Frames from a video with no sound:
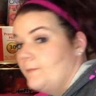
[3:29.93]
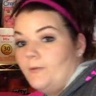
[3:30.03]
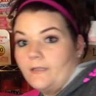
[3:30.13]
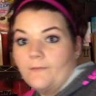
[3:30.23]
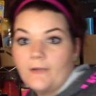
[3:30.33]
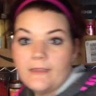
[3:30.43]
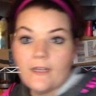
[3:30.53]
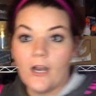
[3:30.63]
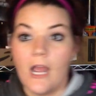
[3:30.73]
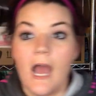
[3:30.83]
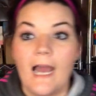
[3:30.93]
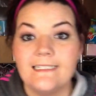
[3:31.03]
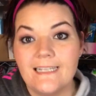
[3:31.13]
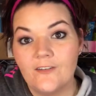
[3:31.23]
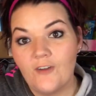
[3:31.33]
put them right there. I
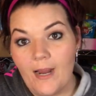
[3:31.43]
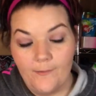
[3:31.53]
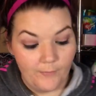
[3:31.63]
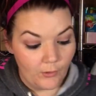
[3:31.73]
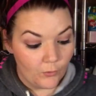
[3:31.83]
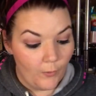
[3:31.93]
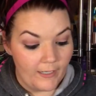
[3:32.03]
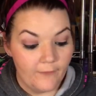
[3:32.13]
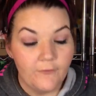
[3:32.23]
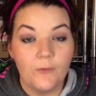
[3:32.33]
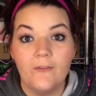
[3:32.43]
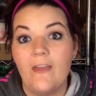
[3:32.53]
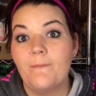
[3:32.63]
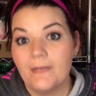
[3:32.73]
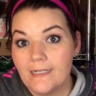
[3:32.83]
did grab quite a few of
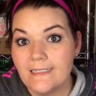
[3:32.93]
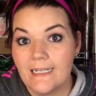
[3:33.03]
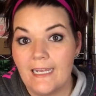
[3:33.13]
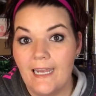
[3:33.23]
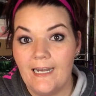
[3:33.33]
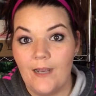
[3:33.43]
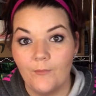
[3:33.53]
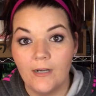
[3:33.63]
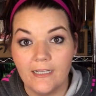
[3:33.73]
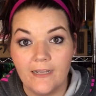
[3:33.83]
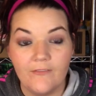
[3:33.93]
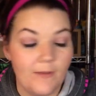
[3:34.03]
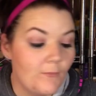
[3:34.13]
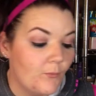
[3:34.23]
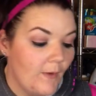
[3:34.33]
them because, again, I want to give
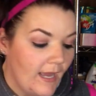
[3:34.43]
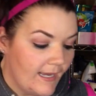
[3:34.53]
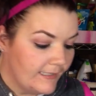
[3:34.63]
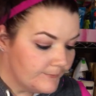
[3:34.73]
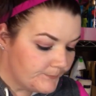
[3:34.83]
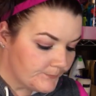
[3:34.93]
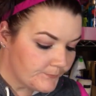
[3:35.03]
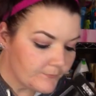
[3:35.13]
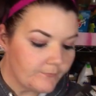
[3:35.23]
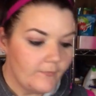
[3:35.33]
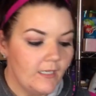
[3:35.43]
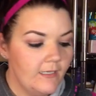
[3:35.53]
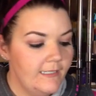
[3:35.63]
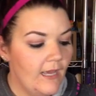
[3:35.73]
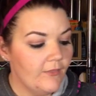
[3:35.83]
them away.
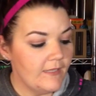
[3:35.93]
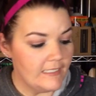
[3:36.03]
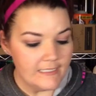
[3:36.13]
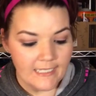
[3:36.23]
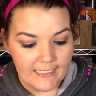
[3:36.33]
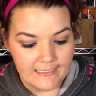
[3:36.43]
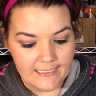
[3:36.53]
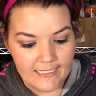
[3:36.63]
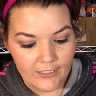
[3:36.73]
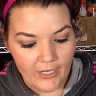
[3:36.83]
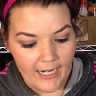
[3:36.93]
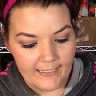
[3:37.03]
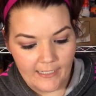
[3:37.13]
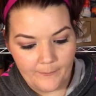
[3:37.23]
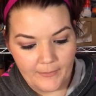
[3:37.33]
Now, these kits here
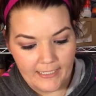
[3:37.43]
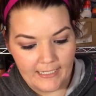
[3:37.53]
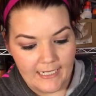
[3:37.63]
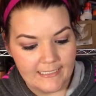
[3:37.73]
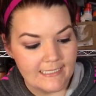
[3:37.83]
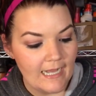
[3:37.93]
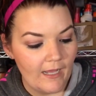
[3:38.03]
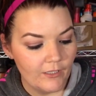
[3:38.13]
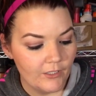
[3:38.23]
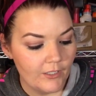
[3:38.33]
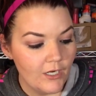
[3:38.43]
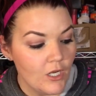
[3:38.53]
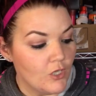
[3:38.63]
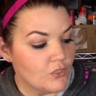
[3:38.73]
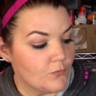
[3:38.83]
ended up being $1.29,
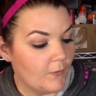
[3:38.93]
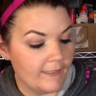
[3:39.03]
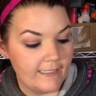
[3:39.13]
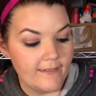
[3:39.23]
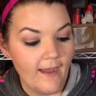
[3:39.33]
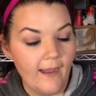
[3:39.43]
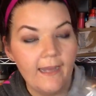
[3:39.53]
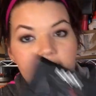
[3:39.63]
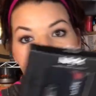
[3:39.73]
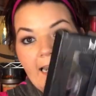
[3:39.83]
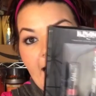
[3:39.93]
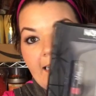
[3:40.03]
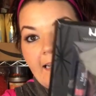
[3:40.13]
and I